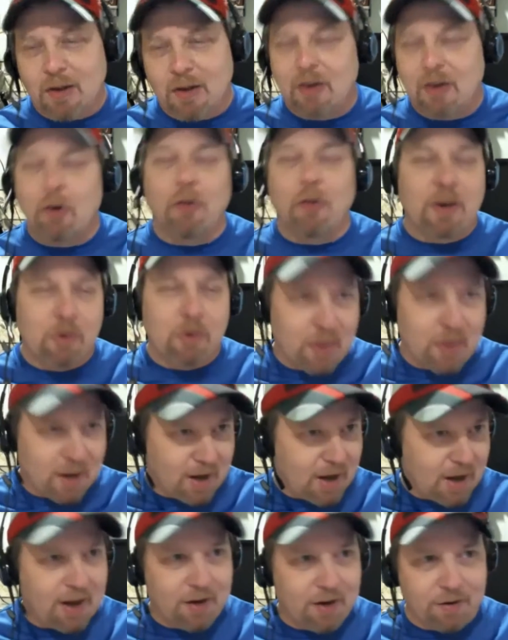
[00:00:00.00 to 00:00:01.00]
they do
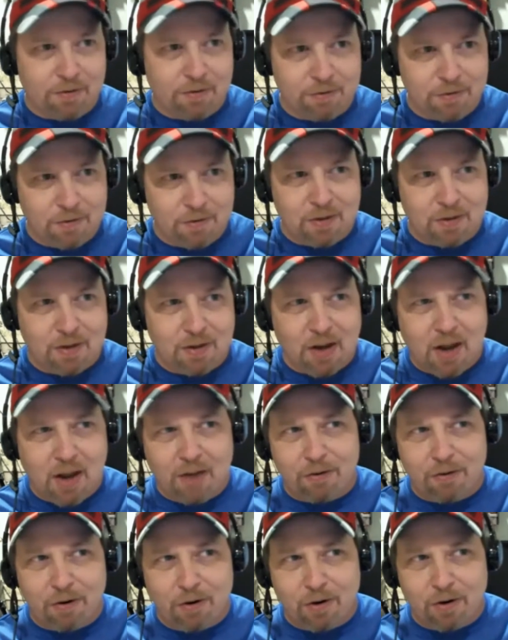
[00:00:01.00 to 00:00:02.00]
that kind of, the
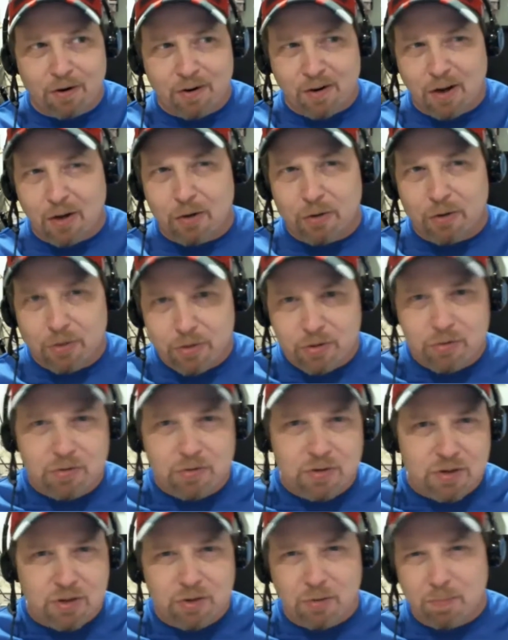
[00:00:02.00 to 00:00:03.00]
cover
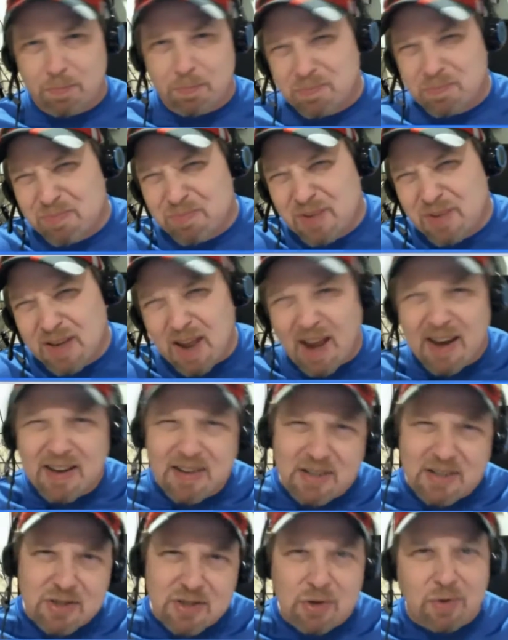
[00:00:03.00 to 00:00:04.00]
alludes to
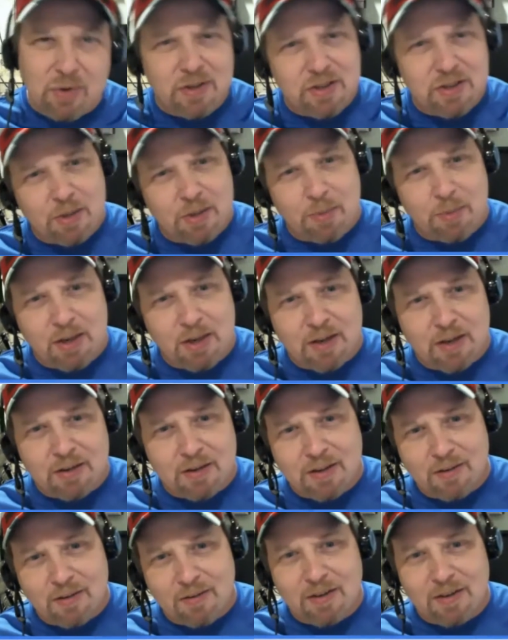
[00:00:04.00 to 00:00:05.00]
kind of sort of some of the
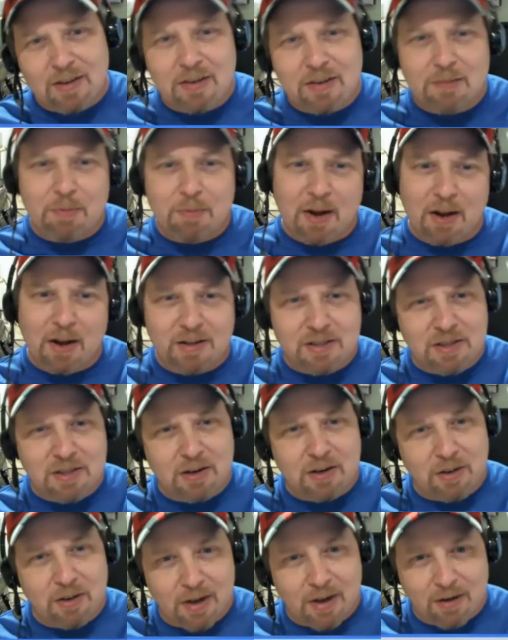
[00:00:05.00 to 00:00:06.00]
activities, but not
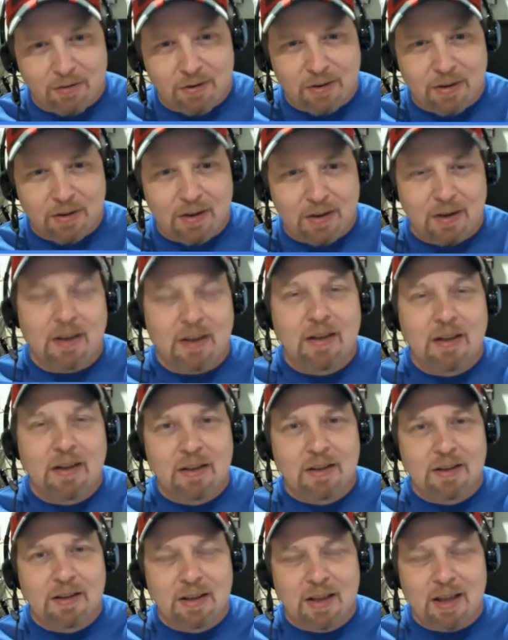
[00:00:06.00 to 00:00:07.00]
necessarily everything.
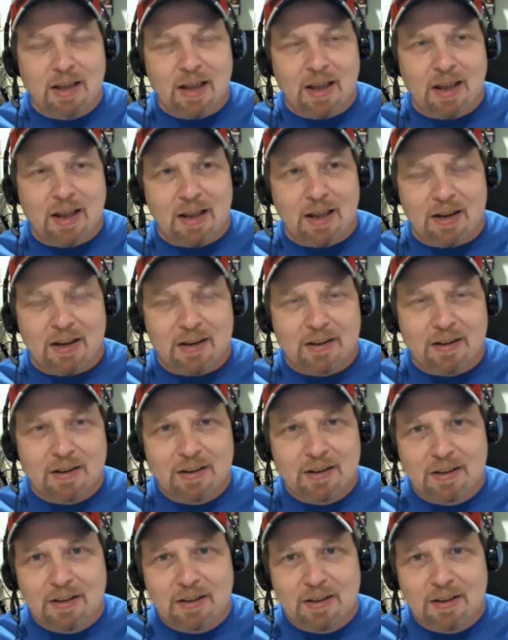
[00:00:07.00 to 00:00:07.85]
And